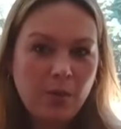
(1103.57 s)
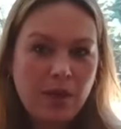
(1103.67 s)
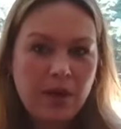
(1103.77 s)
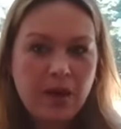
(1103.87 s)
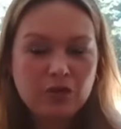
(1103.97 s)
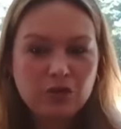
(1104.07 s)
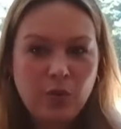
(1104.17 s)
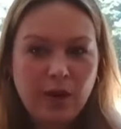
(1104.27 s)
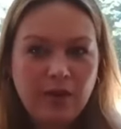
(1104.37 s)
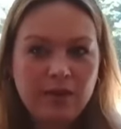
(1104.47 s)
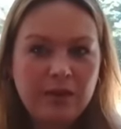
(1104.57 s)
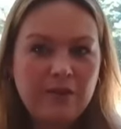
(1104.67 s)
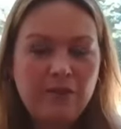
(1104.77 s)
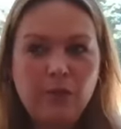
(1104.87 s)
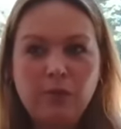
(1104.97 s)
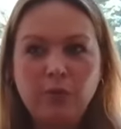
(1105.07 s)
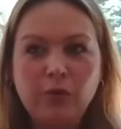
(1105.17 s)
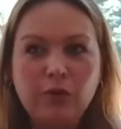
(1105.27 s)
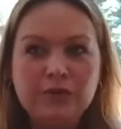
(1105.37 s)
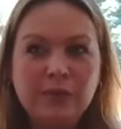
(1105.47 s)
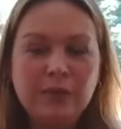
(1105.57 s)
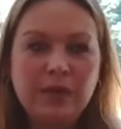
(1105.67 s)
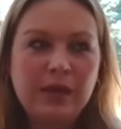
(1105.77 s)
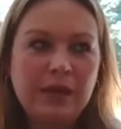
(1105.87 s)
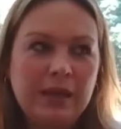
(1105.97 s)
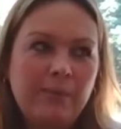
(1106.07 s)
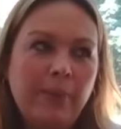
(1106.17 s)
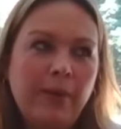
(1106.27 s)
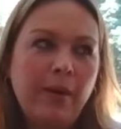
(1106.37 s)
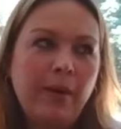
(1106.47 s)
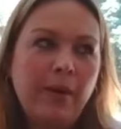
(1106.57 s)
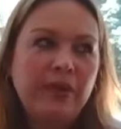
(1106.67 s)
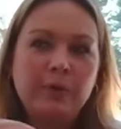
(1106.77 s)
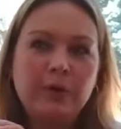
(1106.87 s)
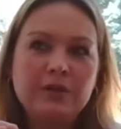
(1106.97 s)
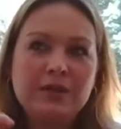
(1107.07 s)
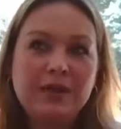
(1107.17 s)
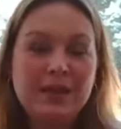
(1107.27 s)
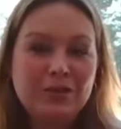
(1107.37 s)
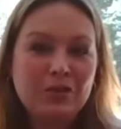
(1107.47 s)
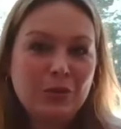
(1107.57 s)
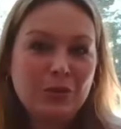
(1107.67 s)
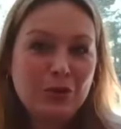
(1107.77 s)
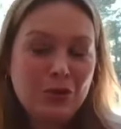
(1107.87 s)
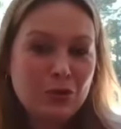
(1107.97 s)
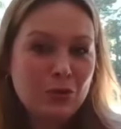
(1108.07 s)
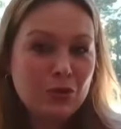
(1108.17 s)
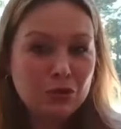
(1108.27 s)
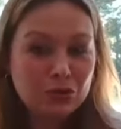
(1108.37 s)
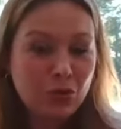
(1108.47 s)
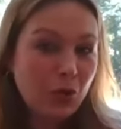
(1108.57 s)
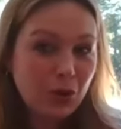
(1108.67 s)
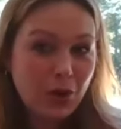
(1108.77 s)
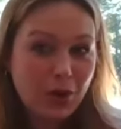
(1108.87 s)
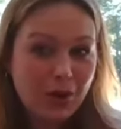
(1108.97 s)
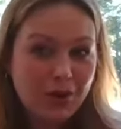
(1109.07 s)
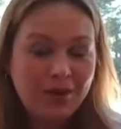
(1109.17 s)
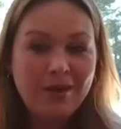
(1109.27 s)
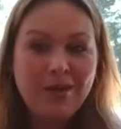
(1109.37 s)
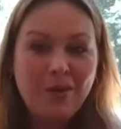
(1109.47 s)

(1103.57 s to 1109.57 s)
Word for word: In actuality, if you improve something, it can bump that person into a new scorecard